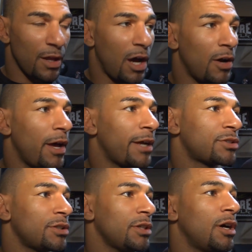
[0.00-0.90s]
No,
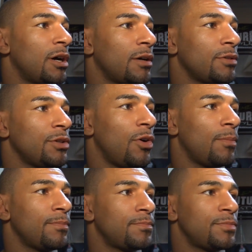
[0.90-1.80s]
actually, you know,
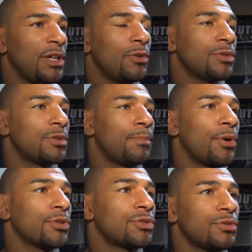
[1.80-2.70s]
I'm dealing with some
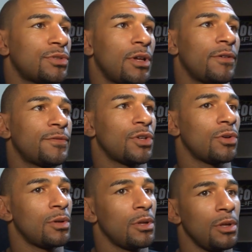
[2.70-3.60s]
personal stuff,
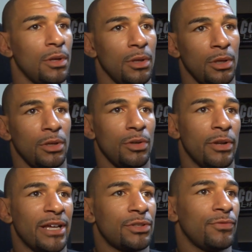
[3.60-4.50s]
so you
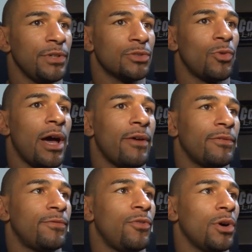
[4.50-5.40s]
know that's the reason why I
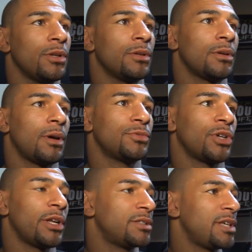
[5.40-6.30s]
haven't fought. I'm
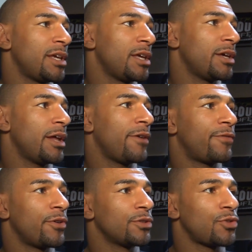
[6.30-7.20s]
trying to take care of that
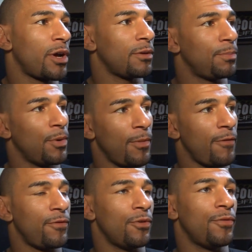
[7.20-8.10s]
first so I can put
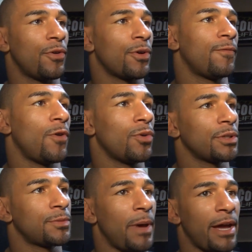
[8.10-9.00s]
my full
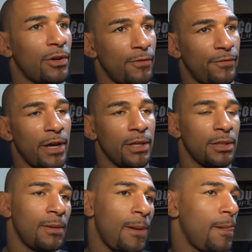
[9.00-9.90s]
focus back on
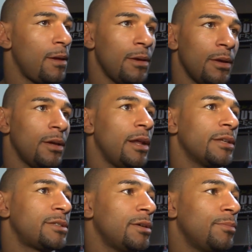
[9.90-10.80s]
fighting. And
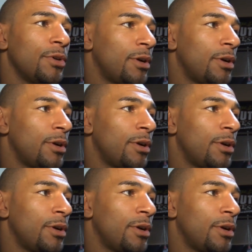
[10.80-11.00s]
that's it.